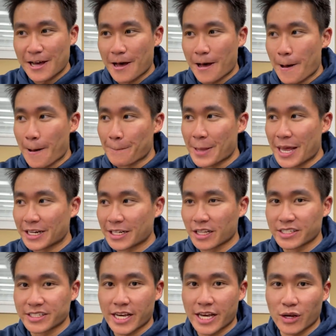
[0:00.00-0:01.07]
End of
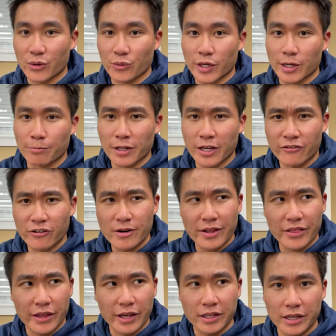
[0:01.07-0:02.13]
the day, we played for, I
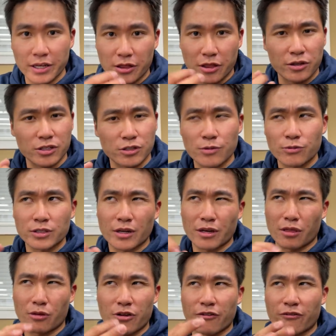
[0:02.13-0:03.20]
think, like the stream was like
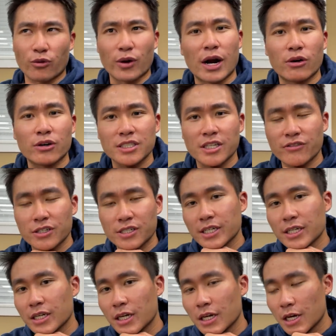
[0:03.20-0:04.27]
3 to 4 hours, give or
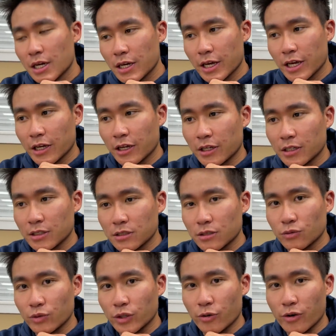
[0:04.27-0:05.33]
take. And
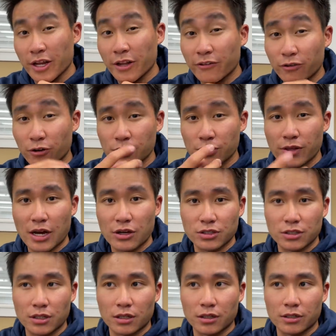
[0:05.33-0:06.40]
we were in for
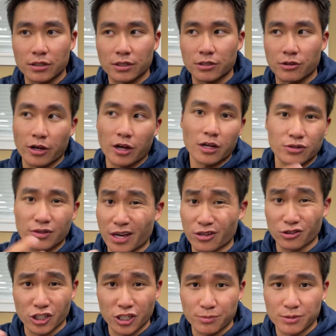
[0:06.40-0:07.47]
$2,000, or I got
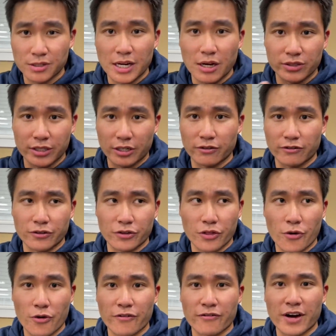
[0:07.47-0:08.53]
2,000 chips. I was out for
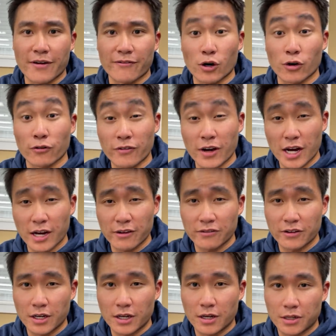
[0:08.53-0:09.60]

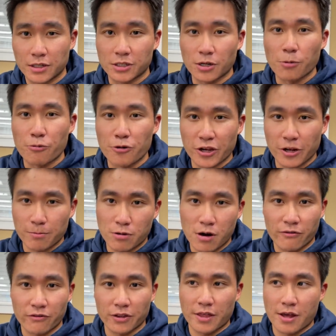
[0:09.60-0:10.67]
35.05, so pretty good
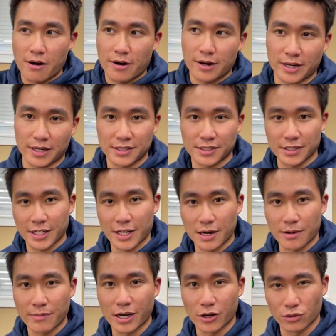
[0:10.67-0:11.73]
profit there. Nice to
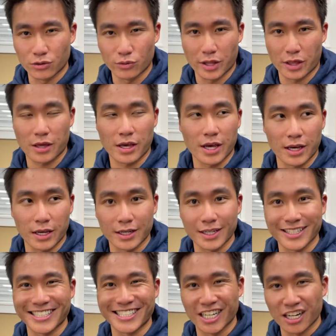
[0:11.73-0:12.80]
come out with a
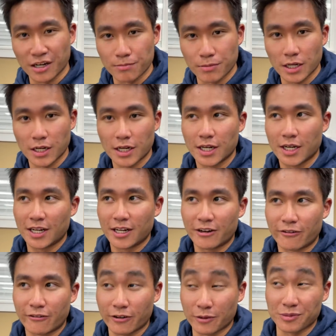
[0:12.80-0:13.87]
dub
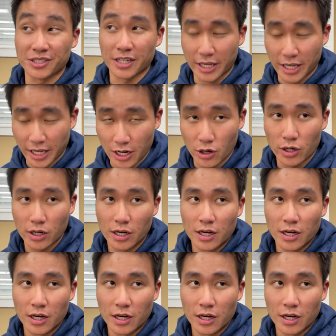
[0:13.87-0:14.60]
from sucking out.